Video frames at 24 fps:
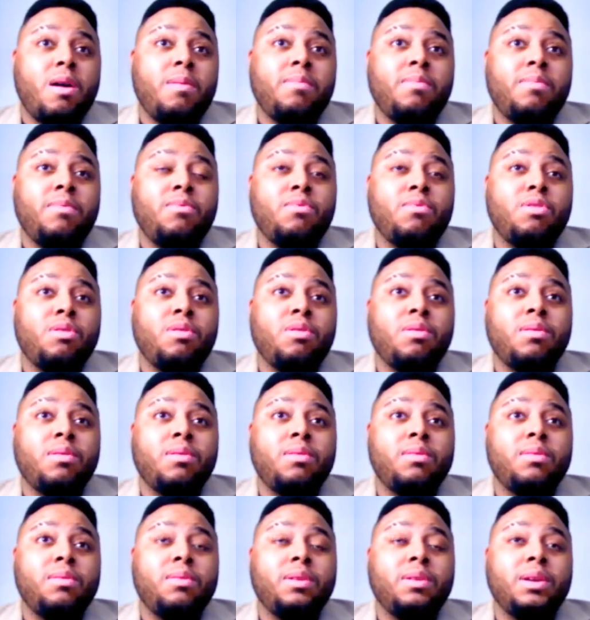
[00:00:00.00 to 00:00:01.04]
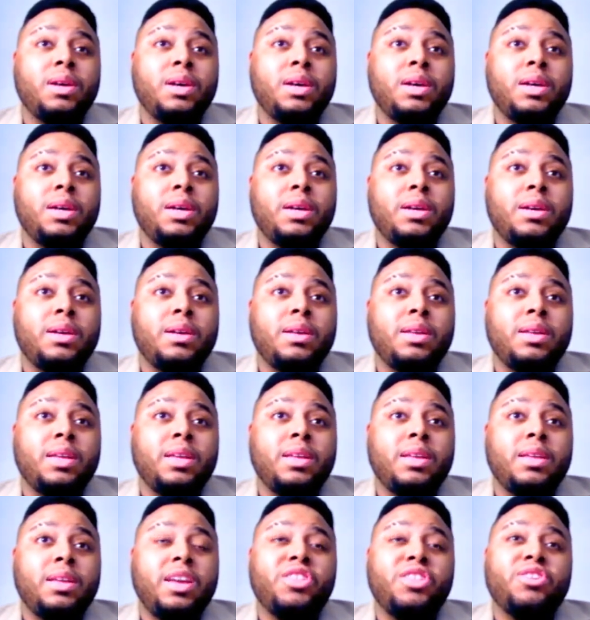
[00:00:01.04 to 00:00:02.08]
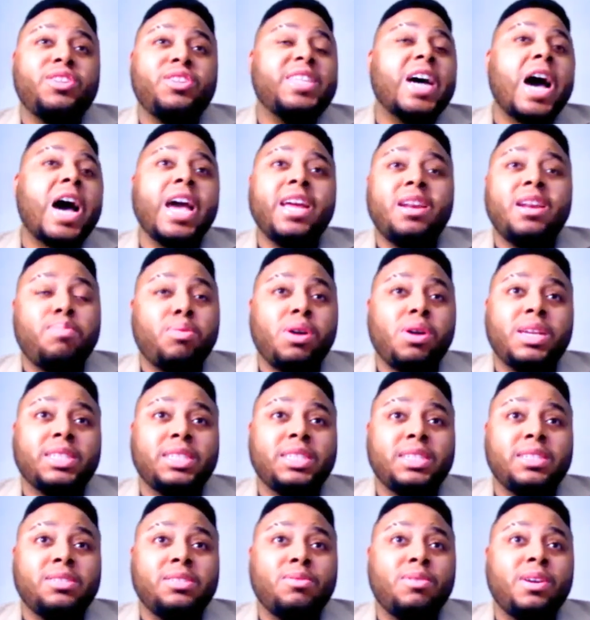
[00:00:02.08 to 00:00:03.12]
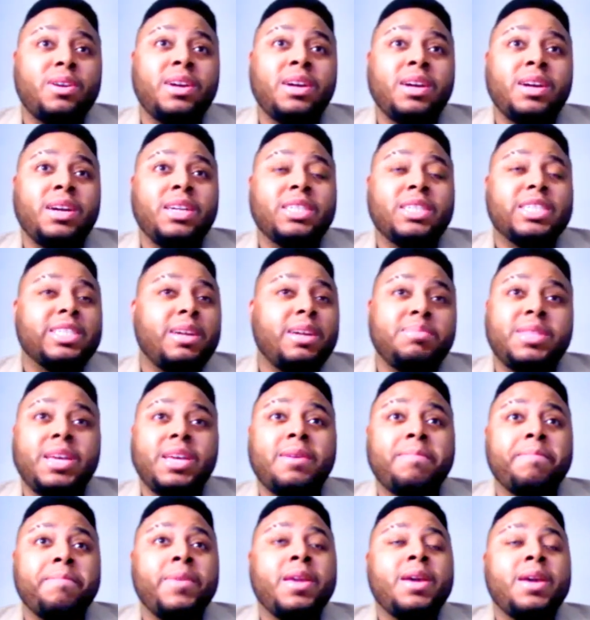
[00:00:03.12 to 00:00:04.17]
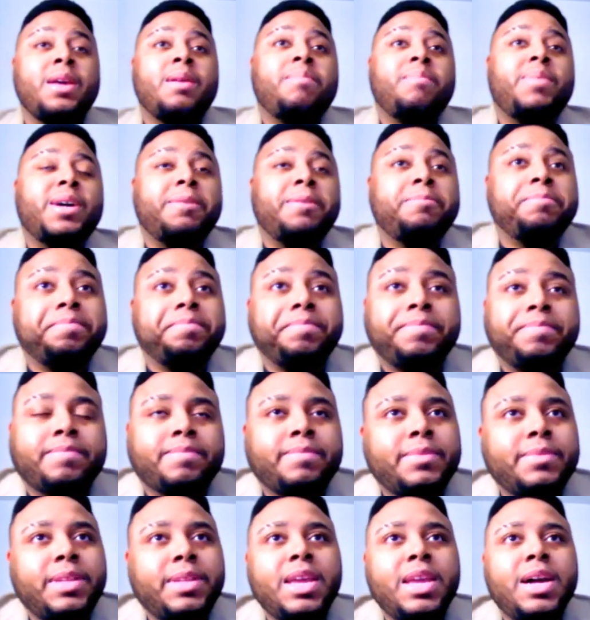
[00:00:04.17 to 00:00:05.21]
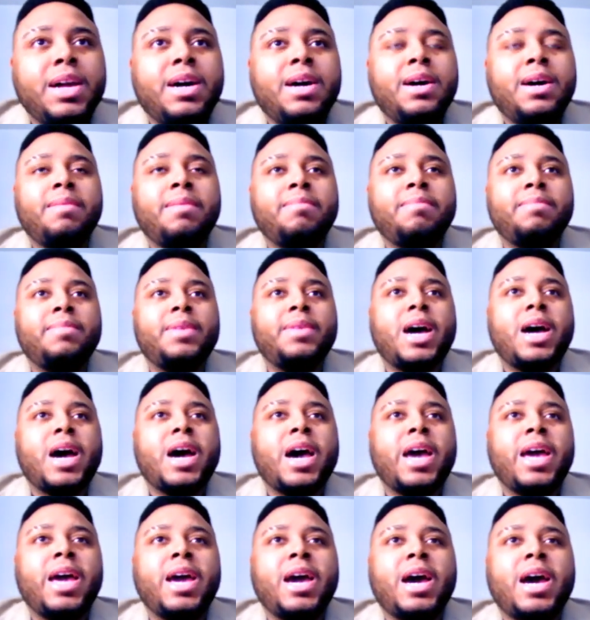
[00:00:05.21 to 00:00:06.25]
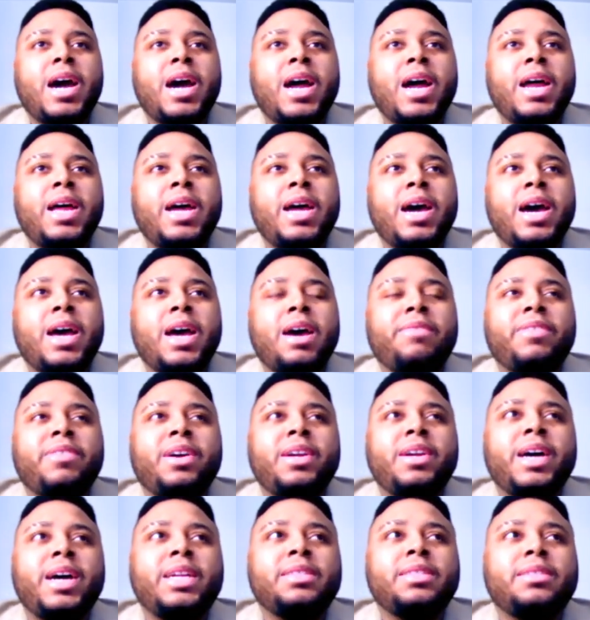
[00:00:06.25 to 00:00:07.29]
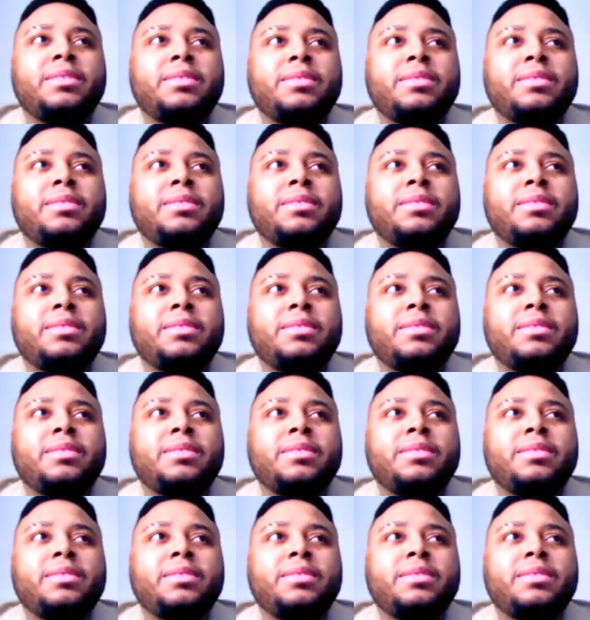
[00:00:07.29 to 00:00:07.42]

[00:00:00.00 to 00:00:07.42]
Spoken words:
will either die in the process or something. But I found that